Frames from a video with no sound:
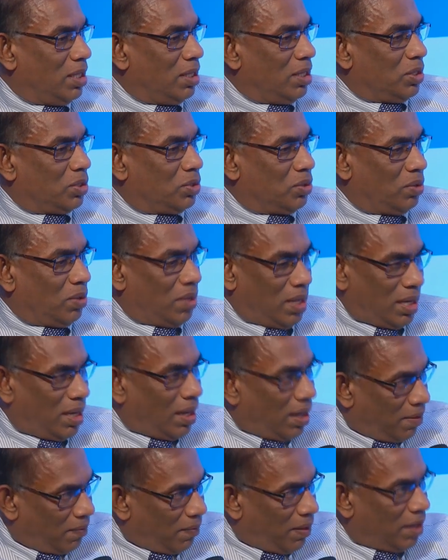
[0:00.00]
So
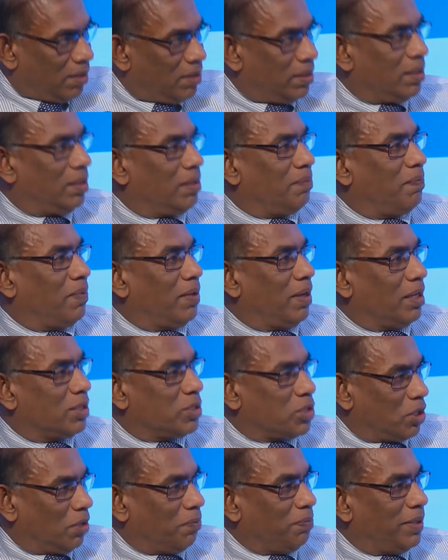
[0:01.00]
I'll
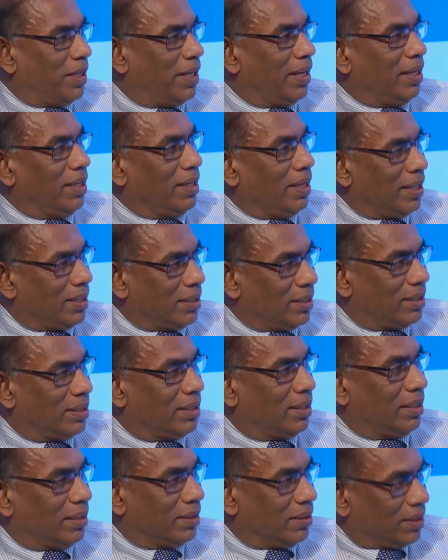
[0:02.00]
stop there, and
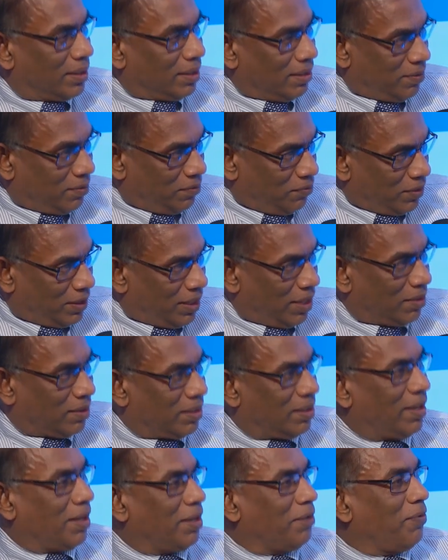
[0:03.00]
we can
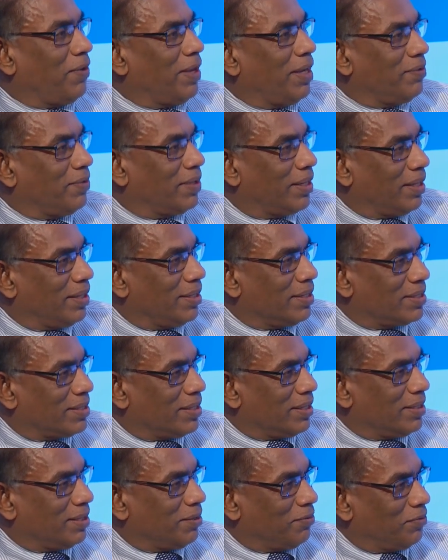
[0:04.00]
clarify and we can
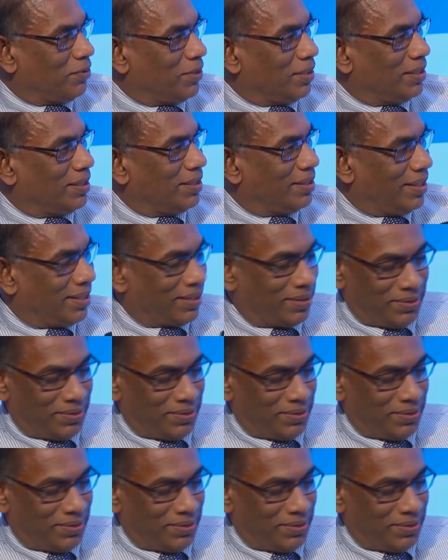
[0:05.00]
discuss it further. Thank you.